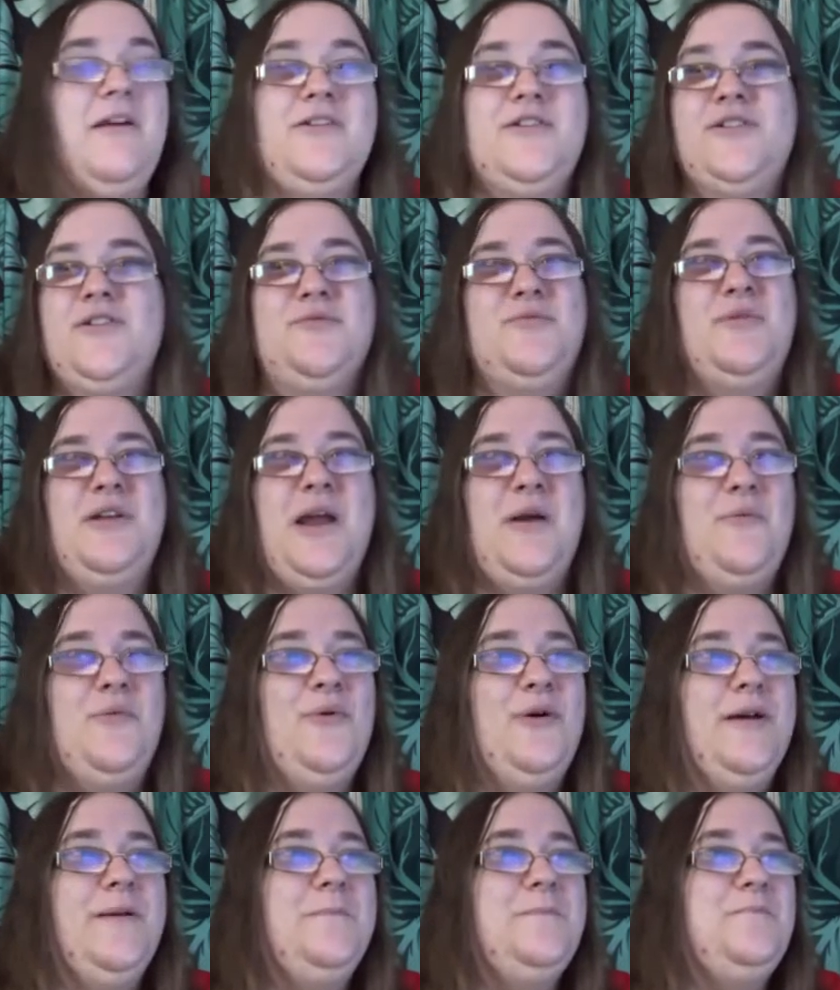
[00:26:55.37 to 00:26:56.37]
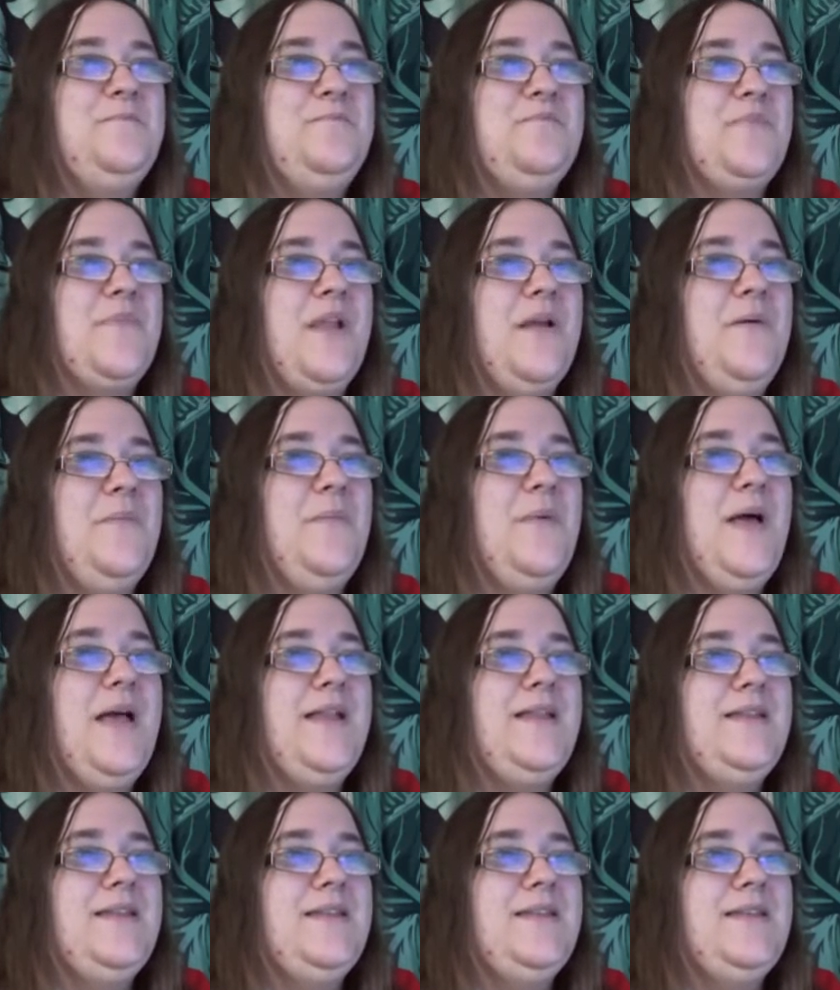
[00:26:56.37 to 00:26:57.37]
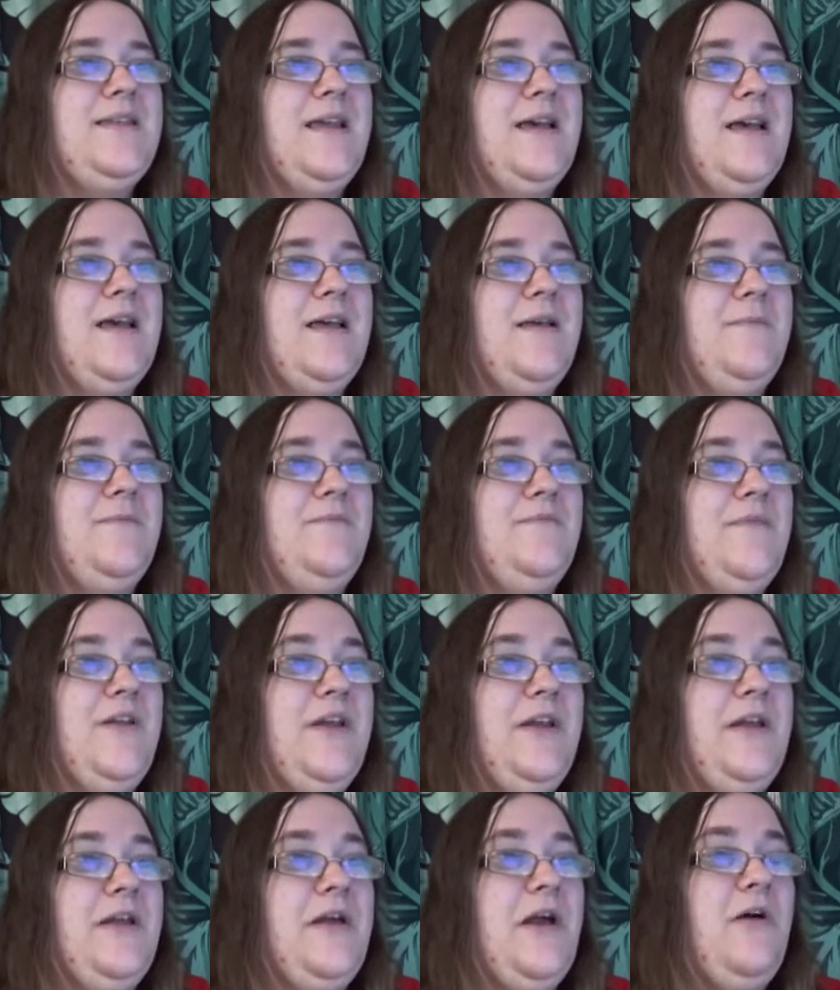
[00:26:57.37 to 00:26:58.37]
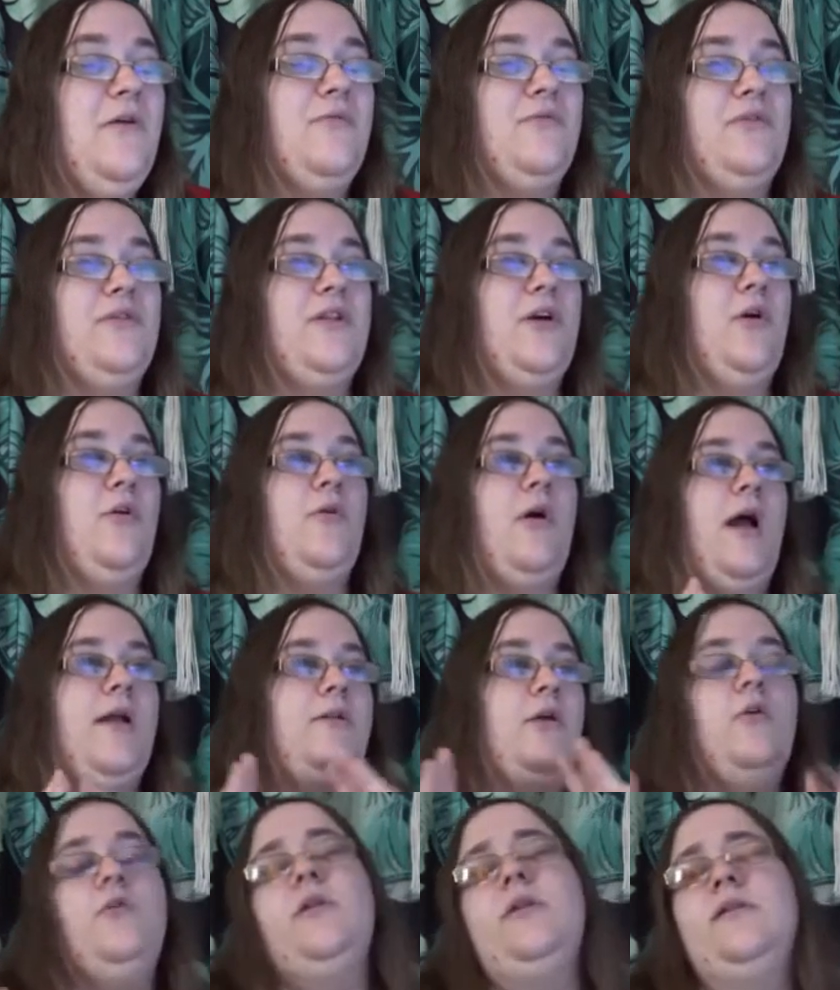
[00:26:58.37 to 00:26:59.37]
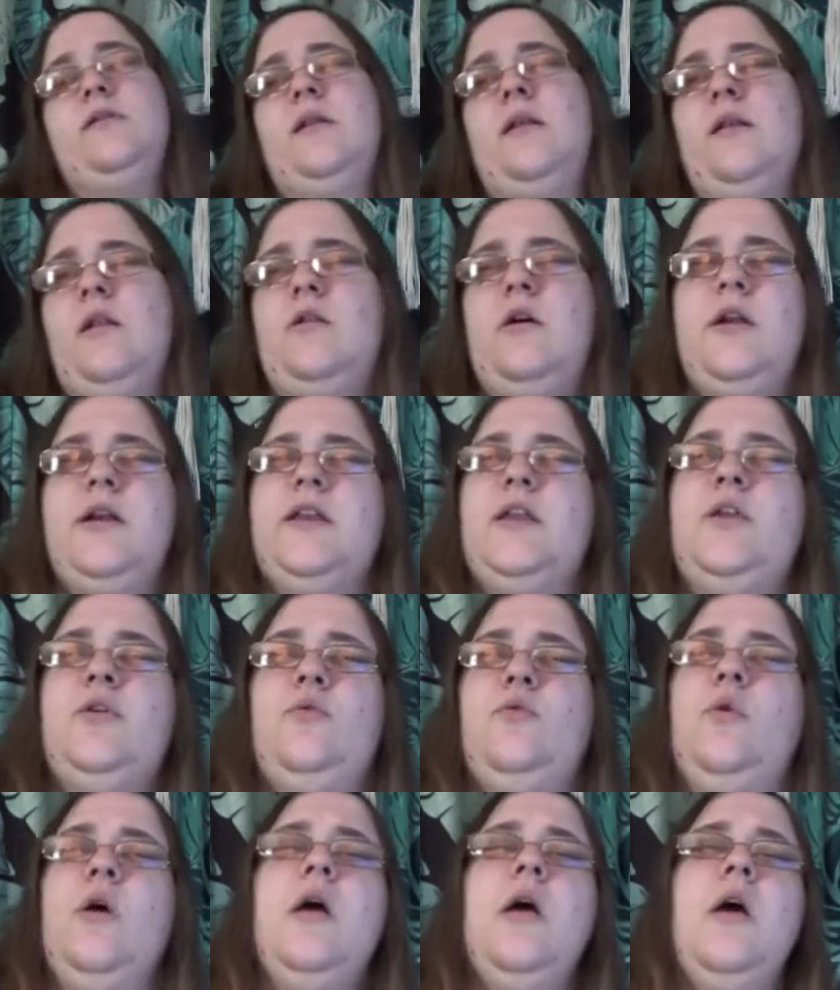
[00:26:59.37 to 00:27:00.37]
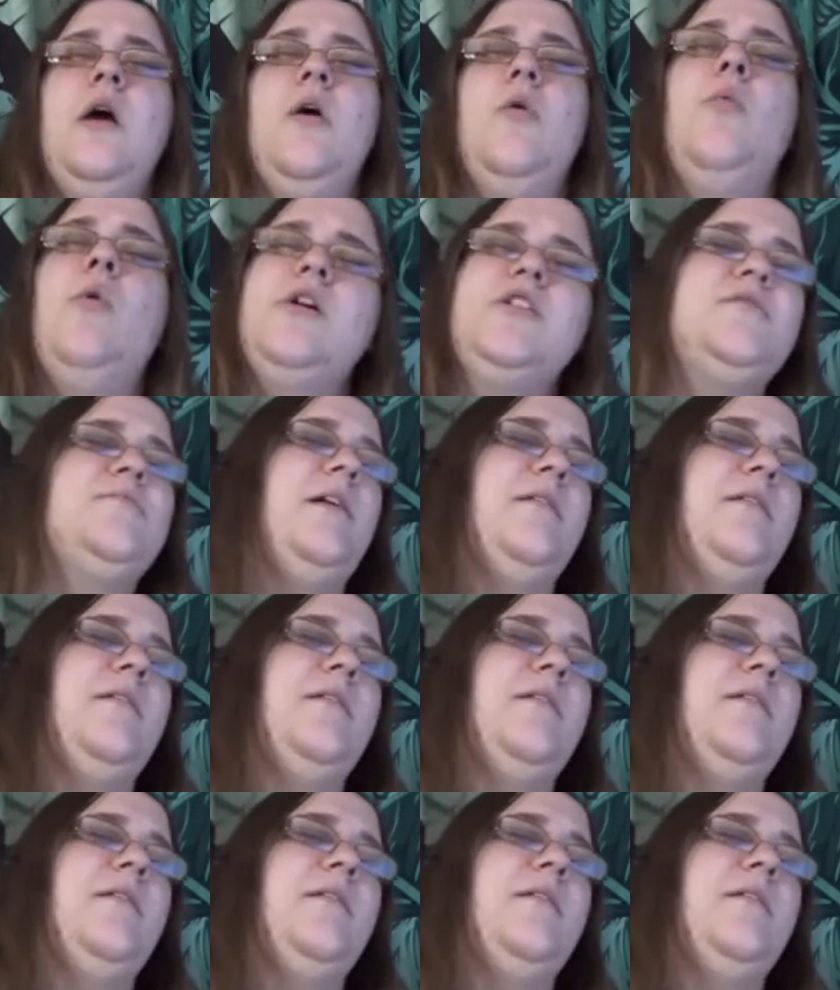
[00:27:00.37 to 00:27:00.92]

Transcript: sure what I would, but there you go. So I noticed that a lot of you watch my